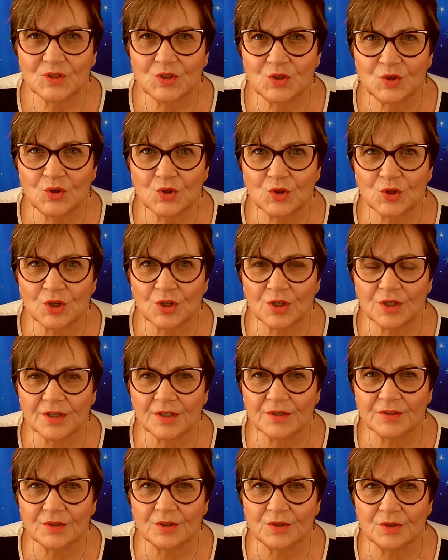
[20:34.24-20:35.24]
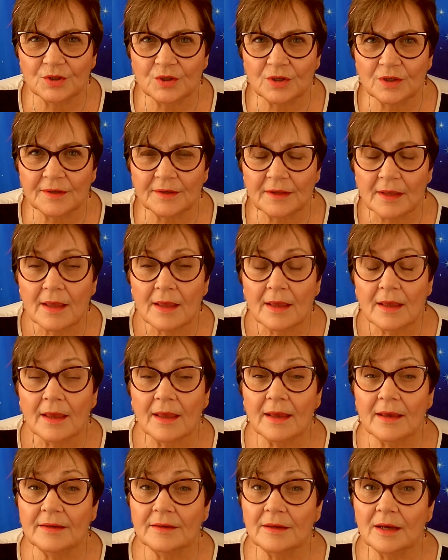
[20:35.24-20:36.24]
Good, good.
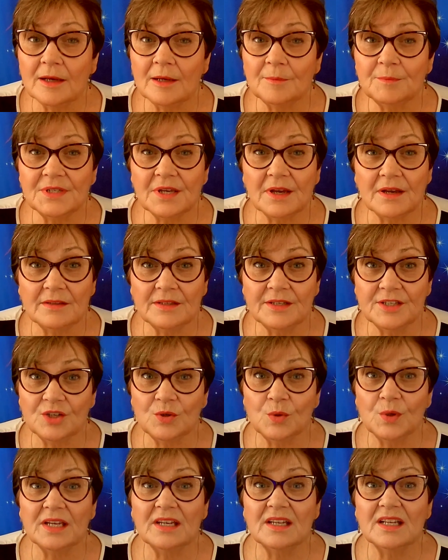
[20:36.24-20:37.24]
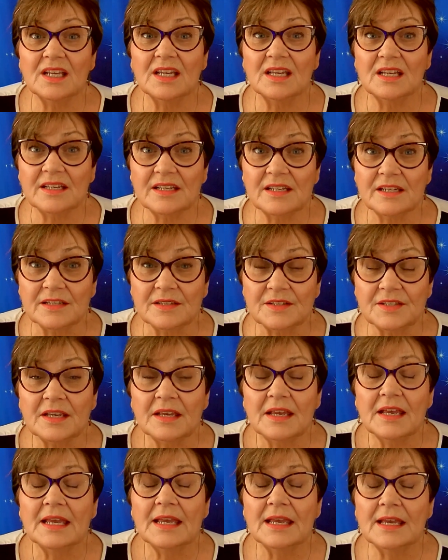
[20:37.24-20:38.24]
And I'm telling you, it is.
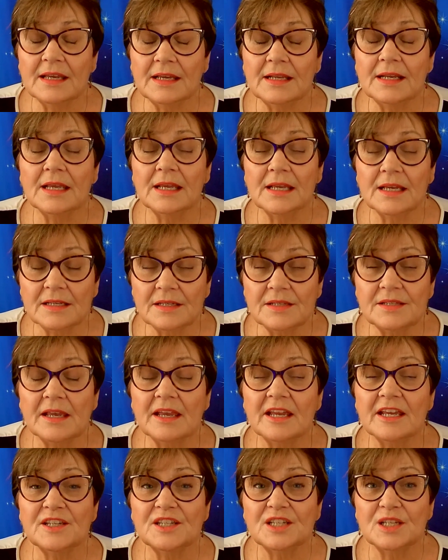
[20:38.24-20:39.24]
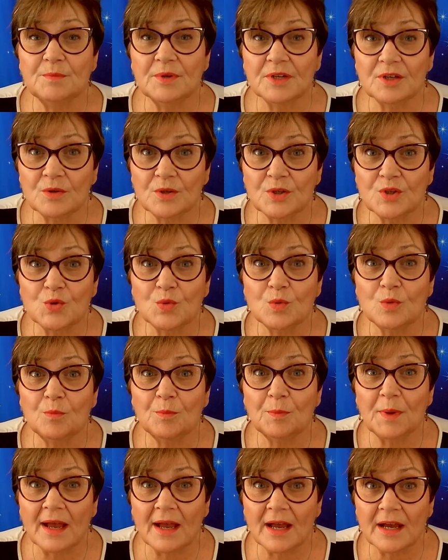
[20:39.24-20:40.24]
It is a spiritual
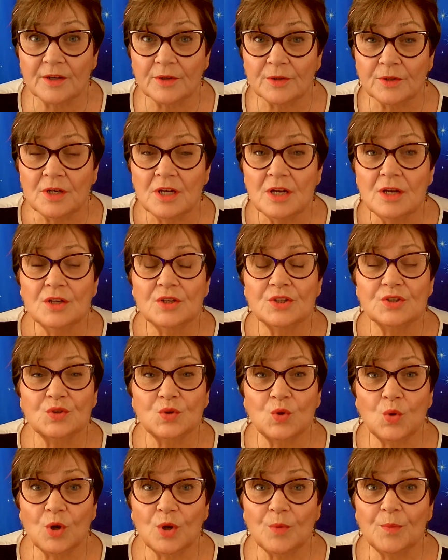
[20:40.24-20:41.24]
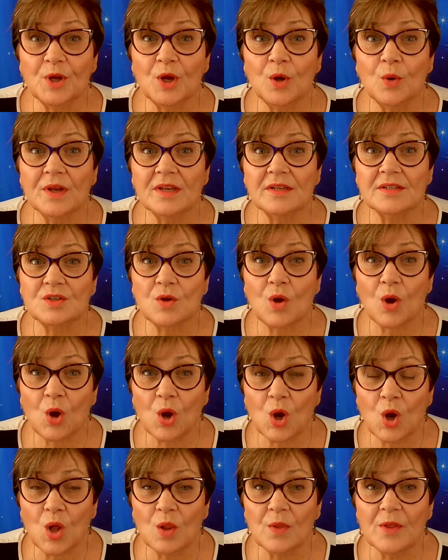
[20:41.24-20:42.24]
battle. Scorpio is
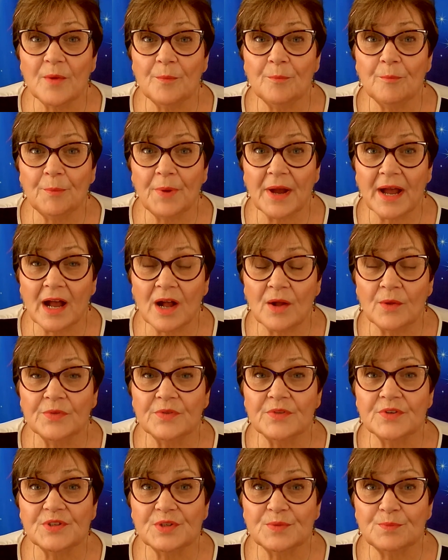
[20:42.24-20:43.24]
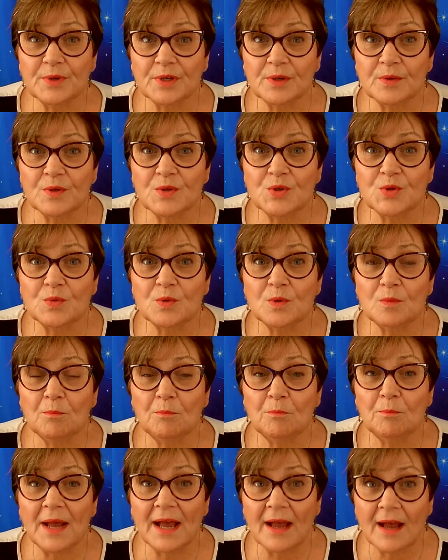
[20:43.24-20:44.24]
all about the spiritual
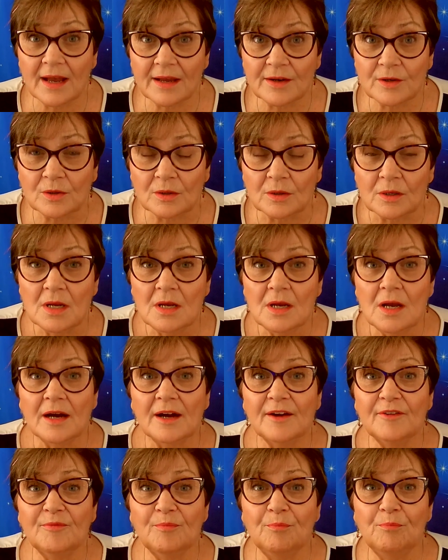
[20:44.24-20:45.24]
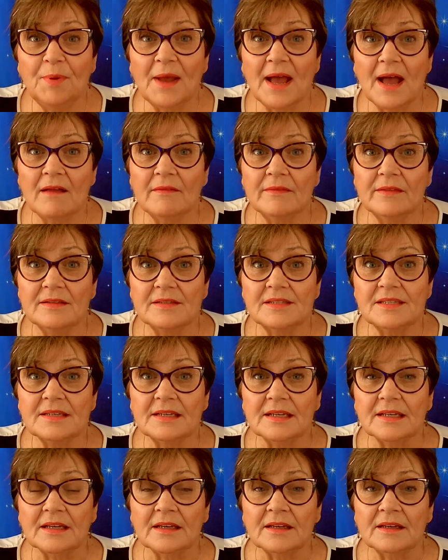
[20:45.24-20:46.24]
battle of
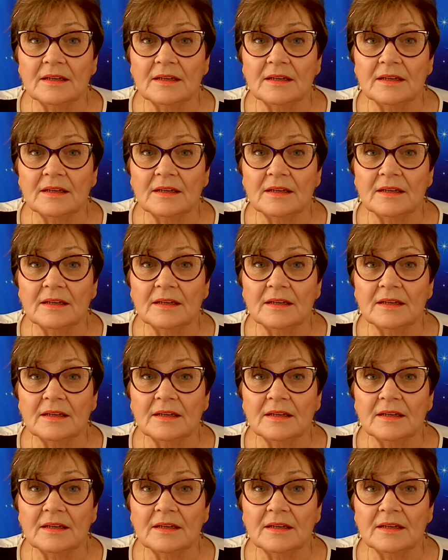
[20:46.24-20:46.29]
balancing